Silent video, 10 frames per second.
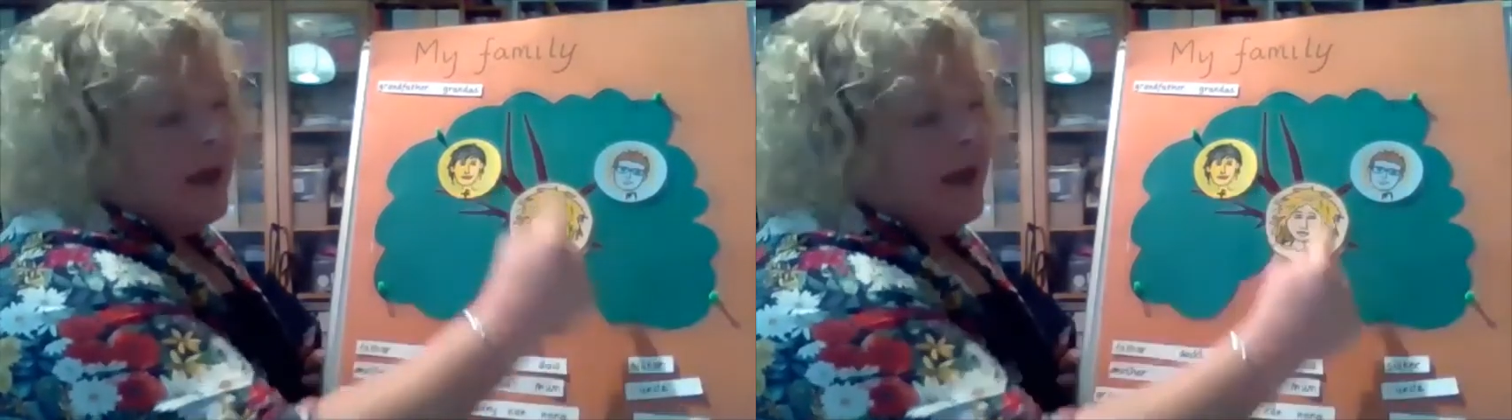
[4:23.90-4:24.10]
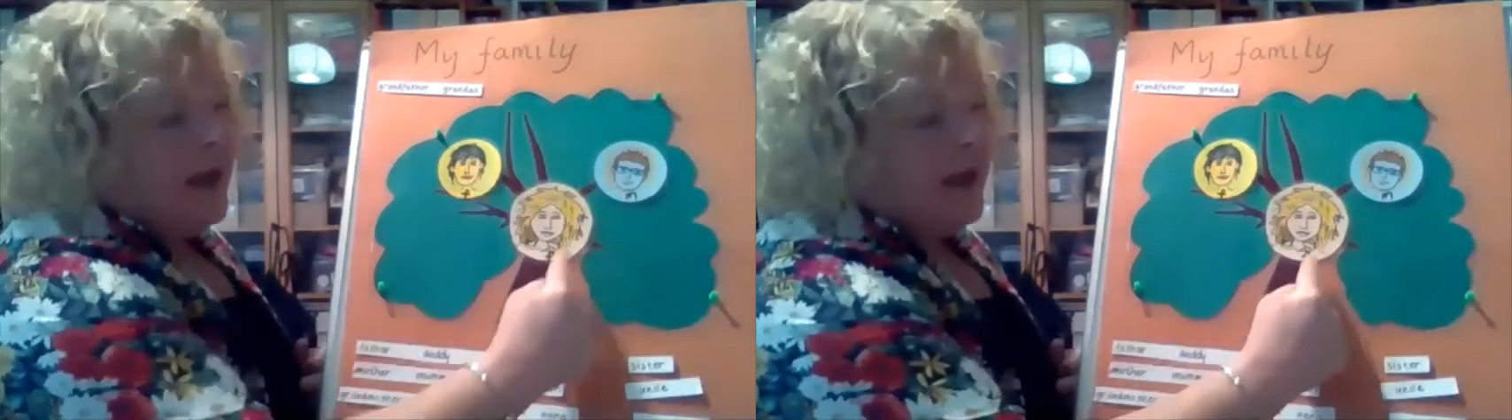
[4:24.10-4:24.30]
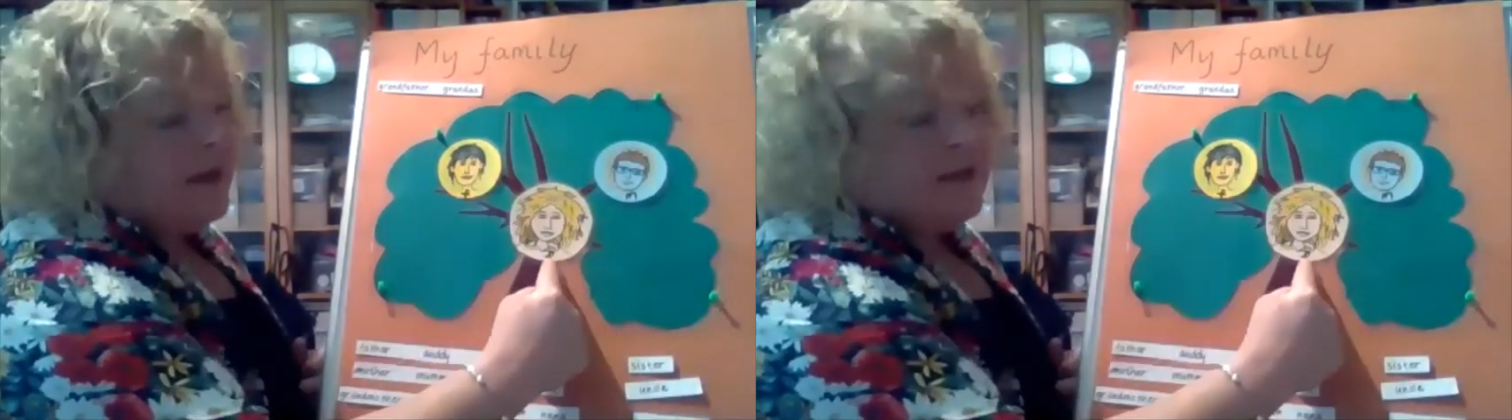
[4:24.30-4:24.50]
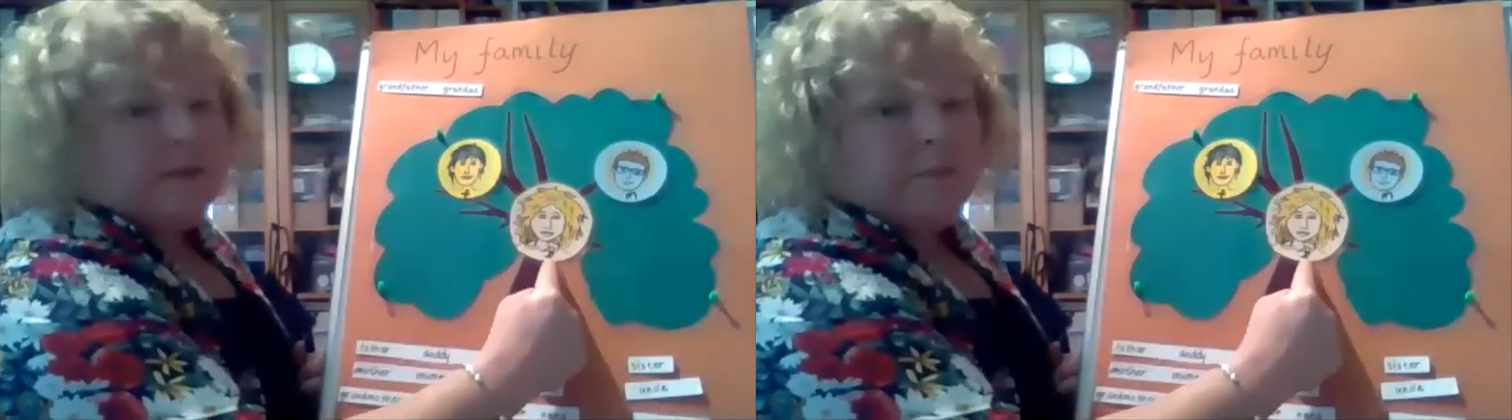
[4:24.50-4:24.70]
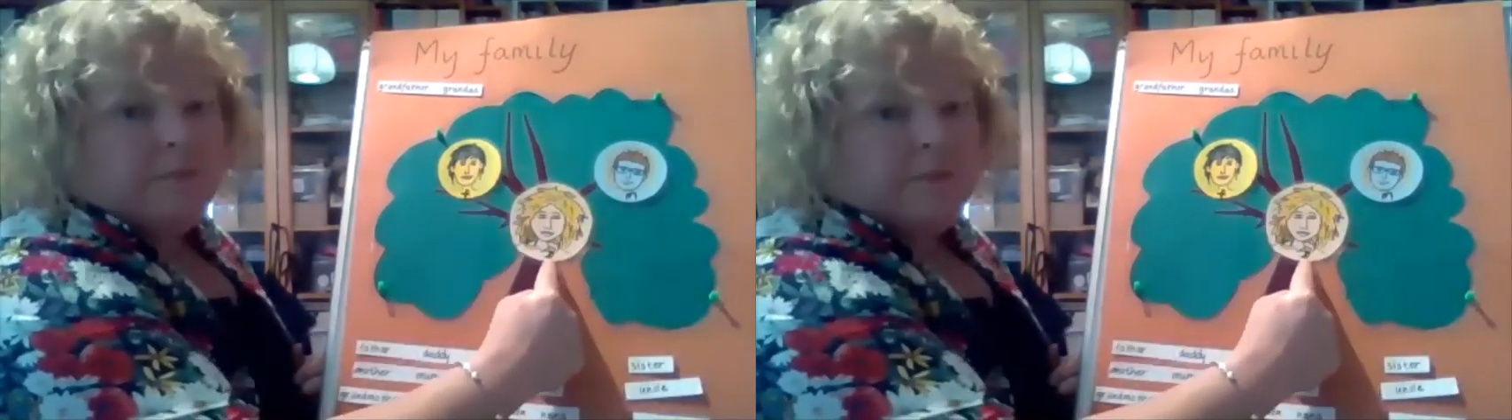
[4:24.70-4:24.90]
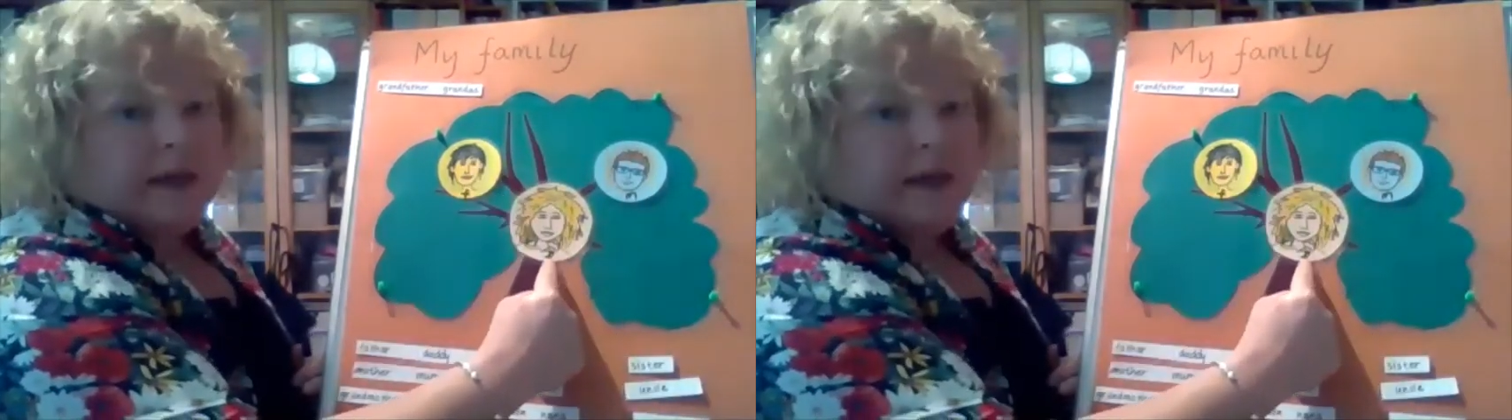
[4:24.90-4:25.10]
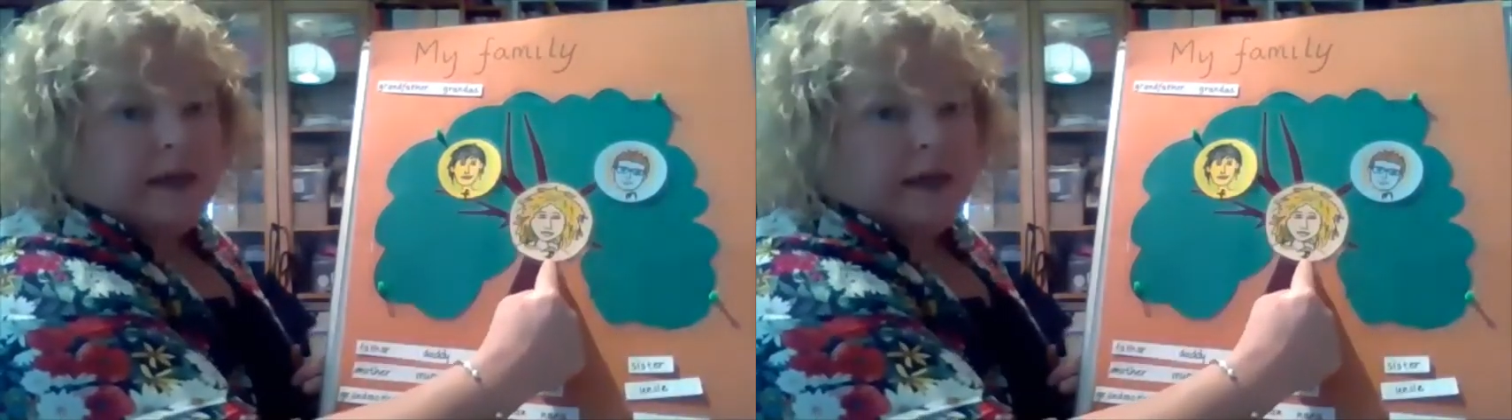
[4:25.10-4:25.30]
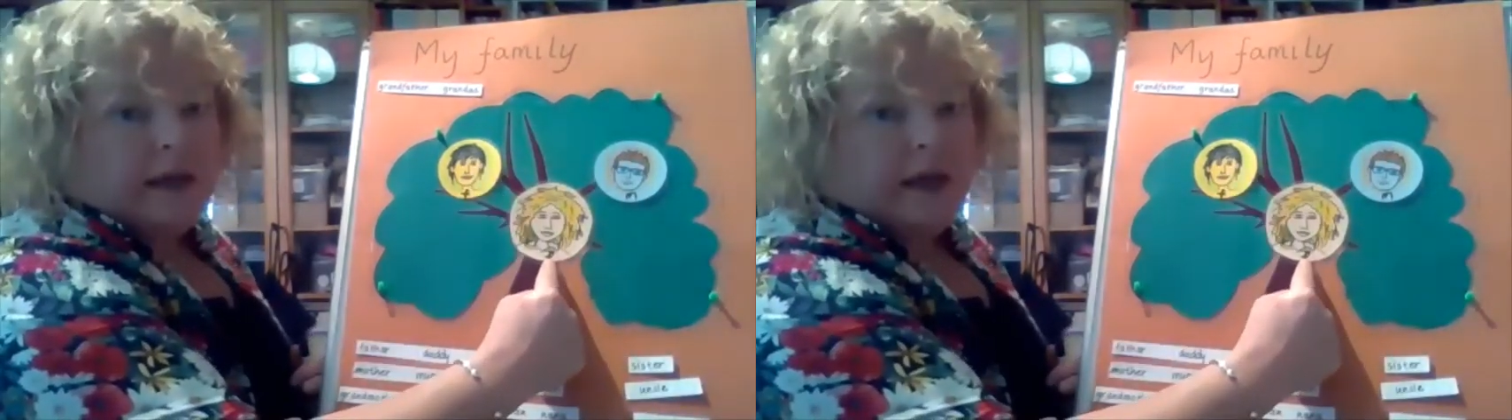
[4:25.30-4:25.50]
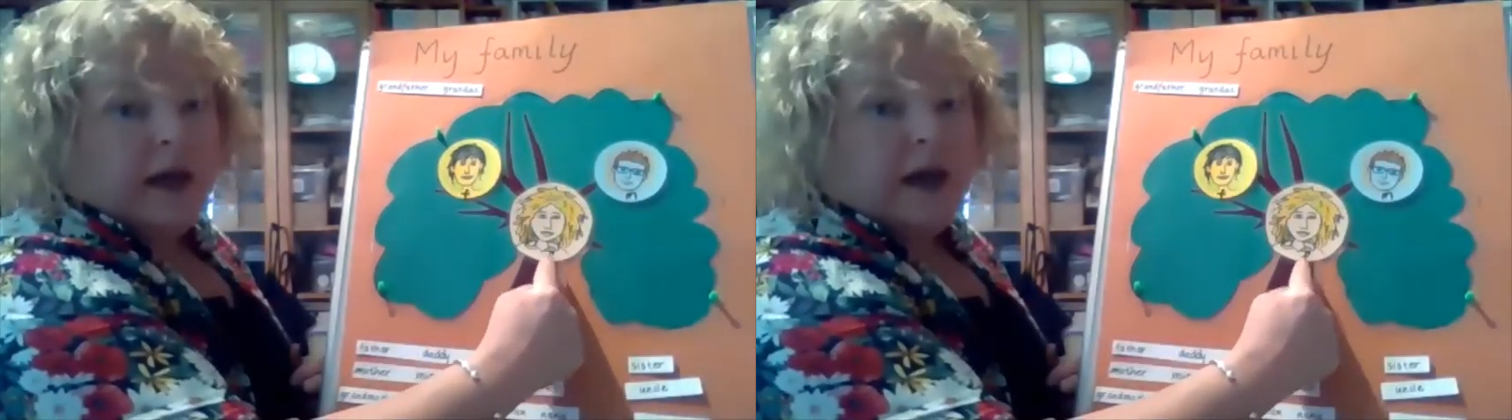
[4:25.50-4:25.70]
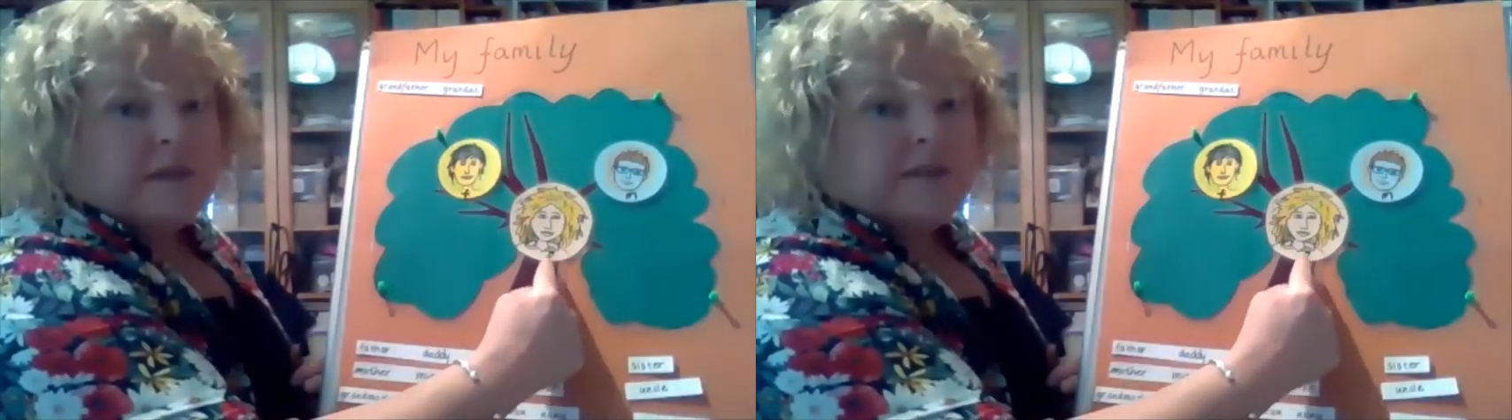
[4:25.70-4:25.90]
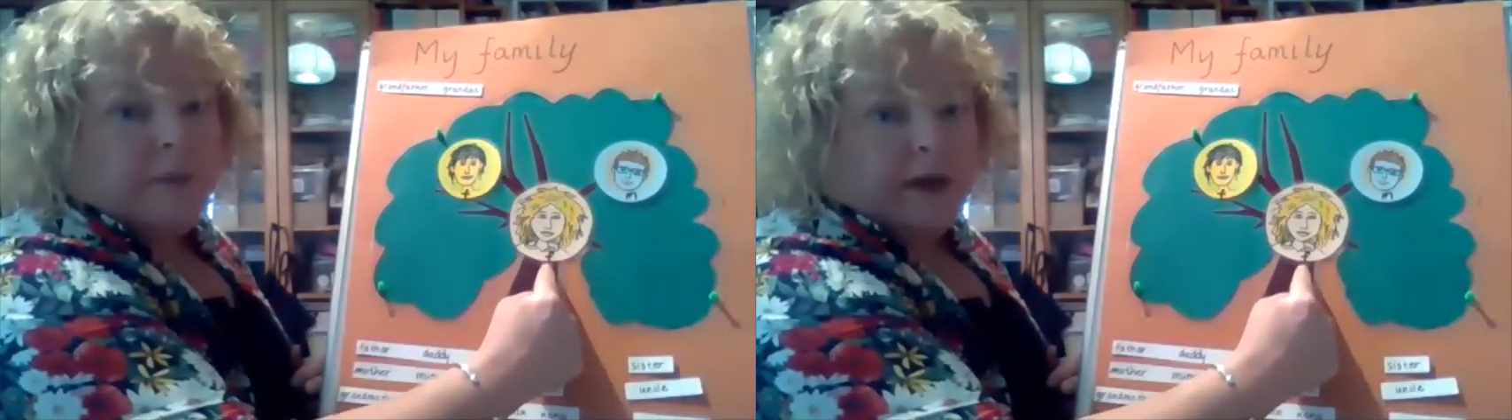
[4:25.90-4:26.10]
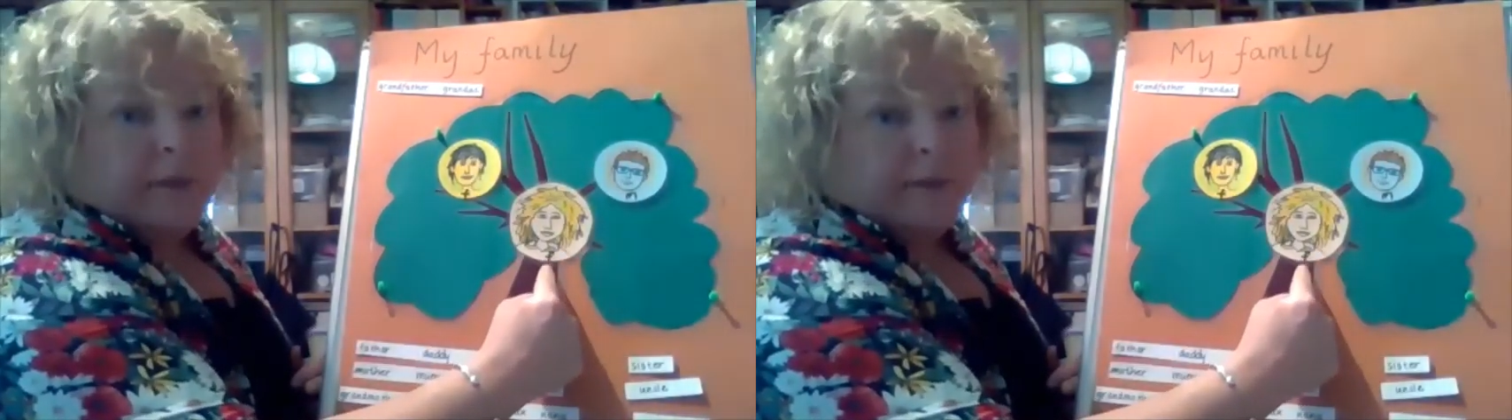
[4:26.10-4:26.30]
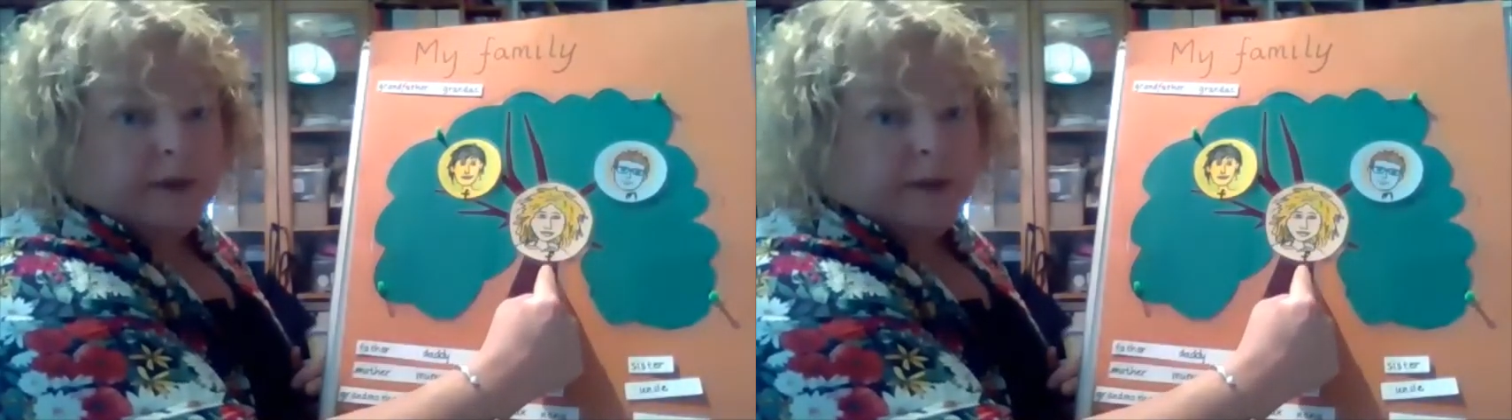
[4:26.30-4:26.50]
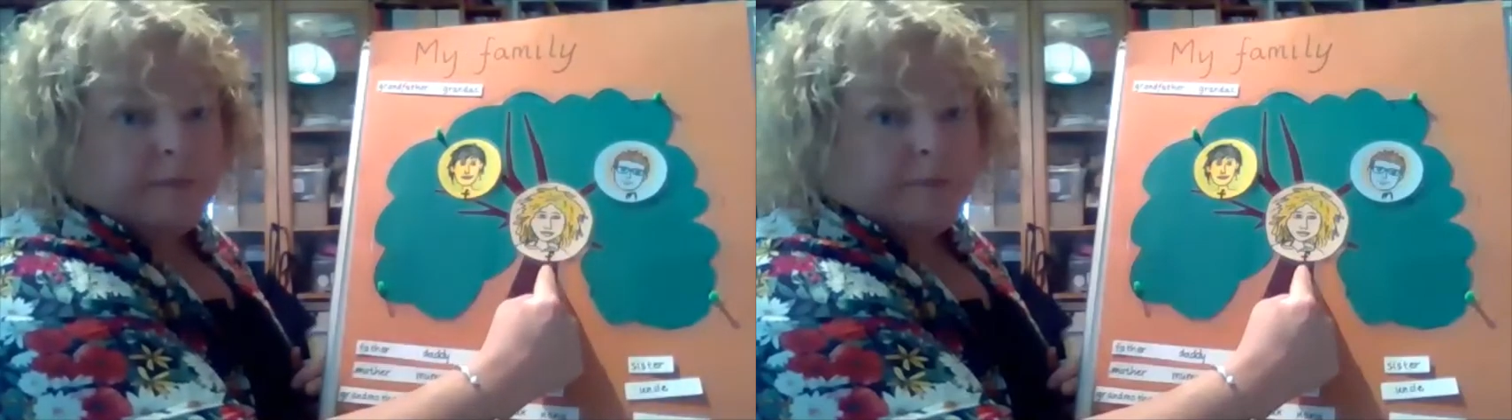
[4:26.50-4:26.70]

had me as a baby.